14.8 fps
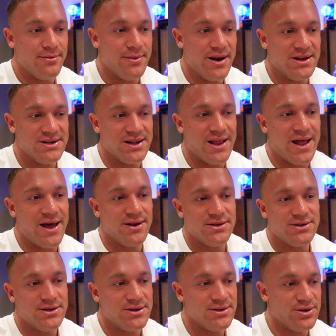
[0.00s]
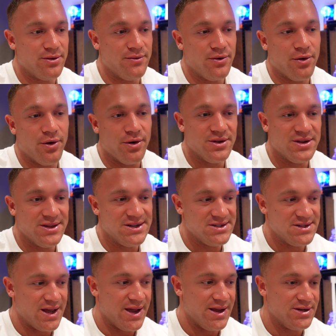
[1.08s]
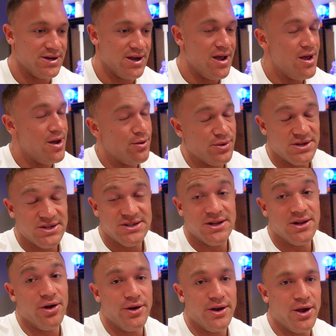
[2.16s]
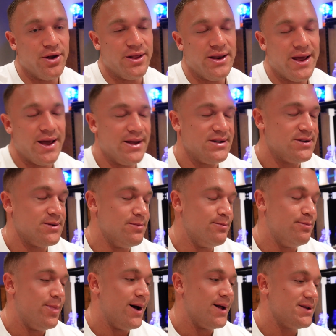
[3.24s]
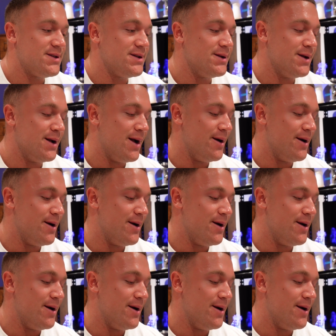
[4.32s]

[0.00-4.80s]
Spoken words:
and has allowed it to sort of grow to this stage, which is still only early days, but